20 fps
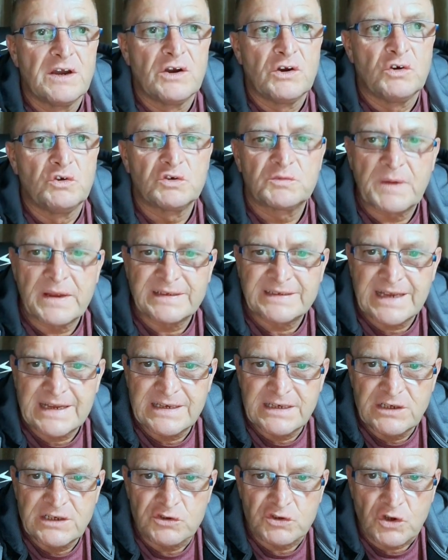who spent 10
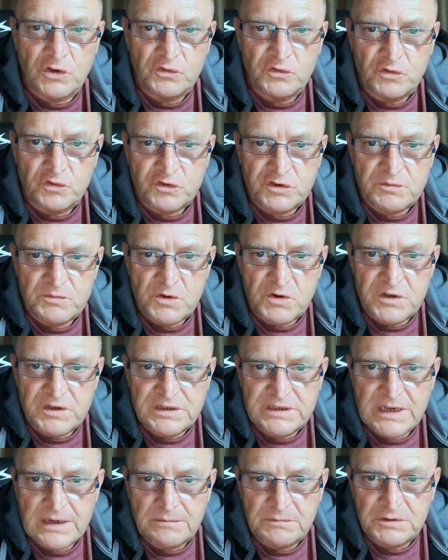years on those Sumerian
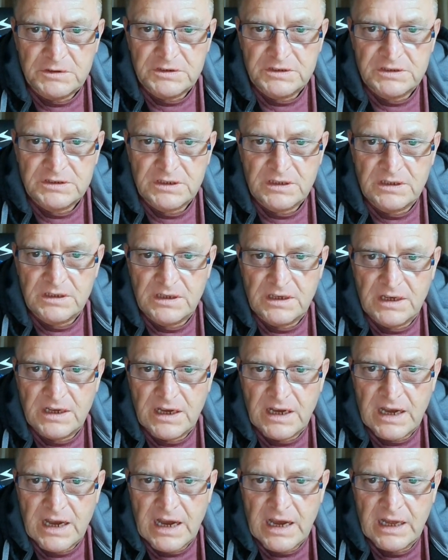tablets
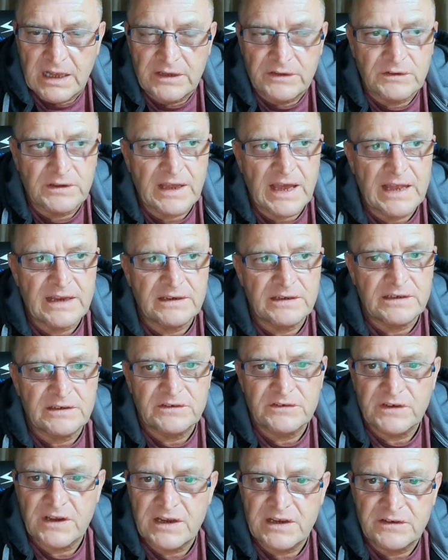and ended
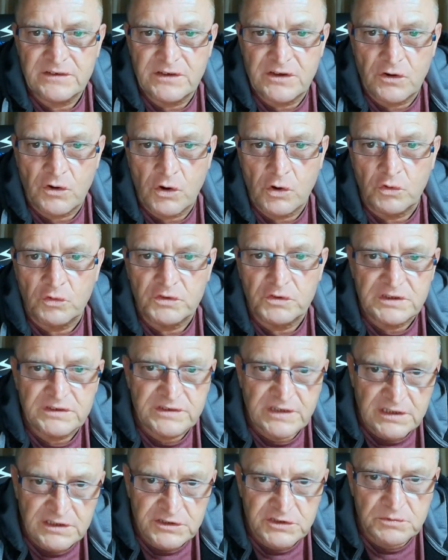saying they are
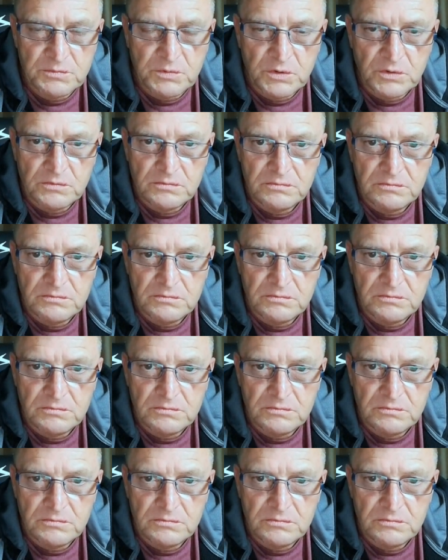unintelligible.